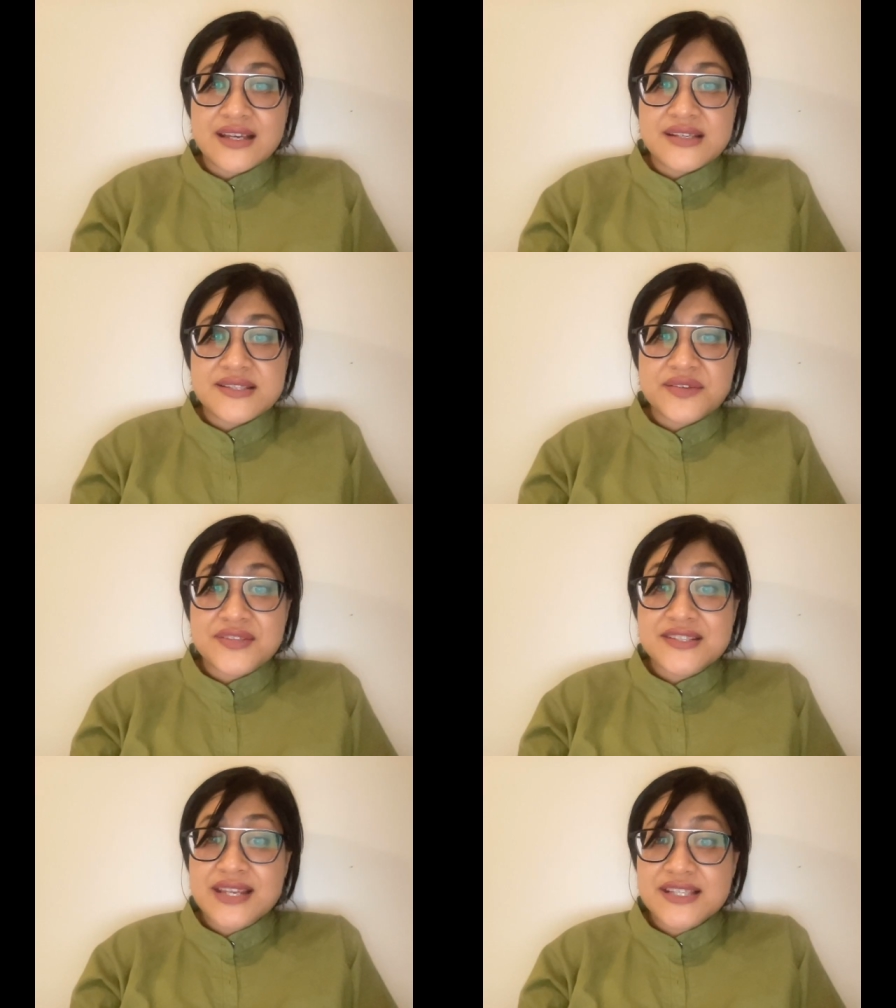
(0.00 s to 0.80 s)
So,
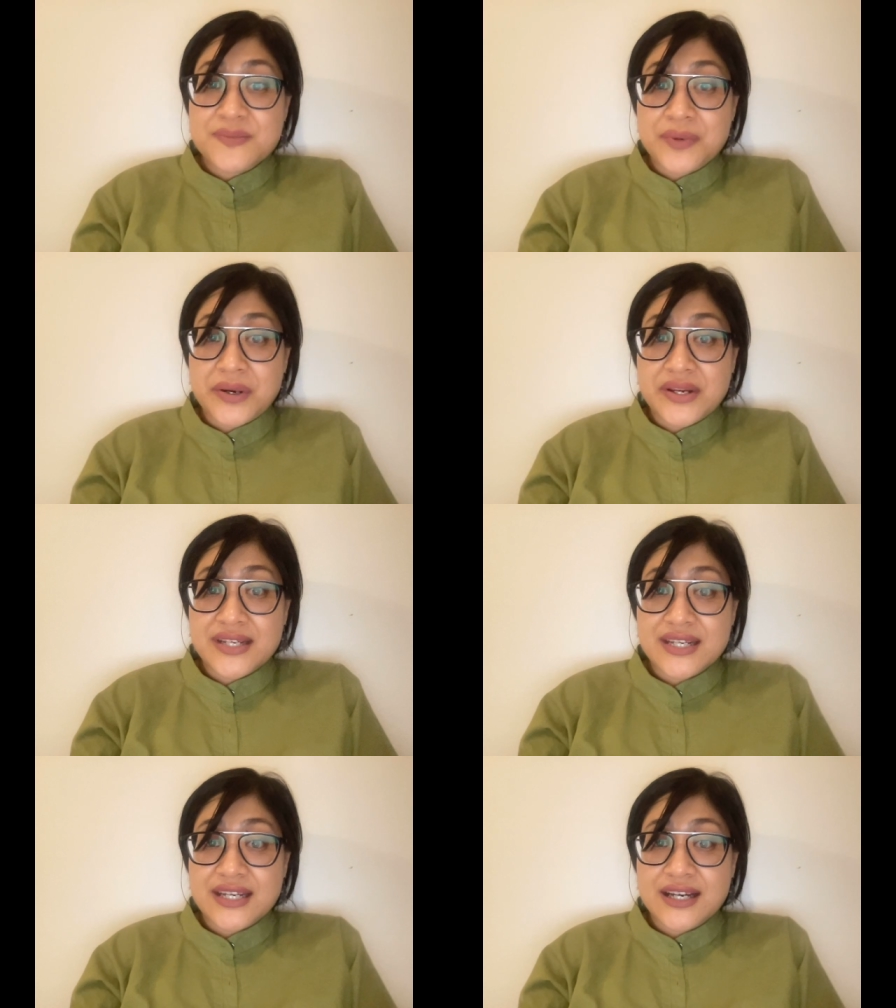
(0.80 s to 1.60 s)
this next
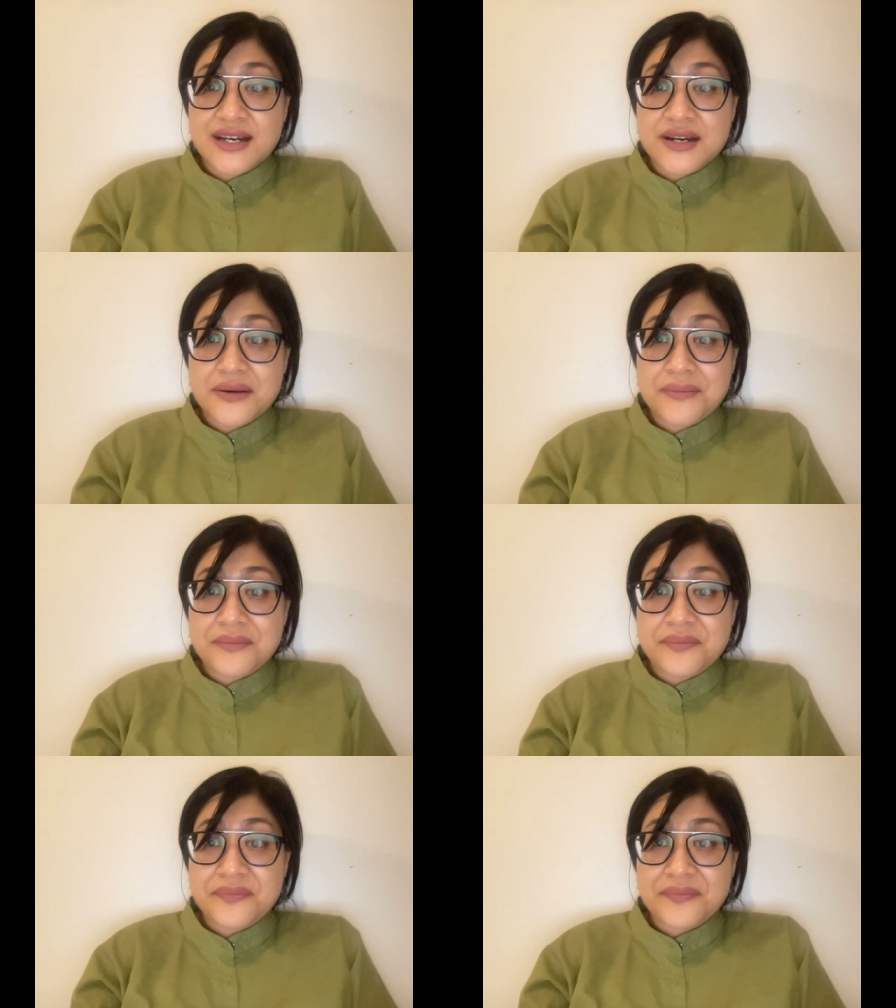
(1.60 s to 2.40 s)
part, um,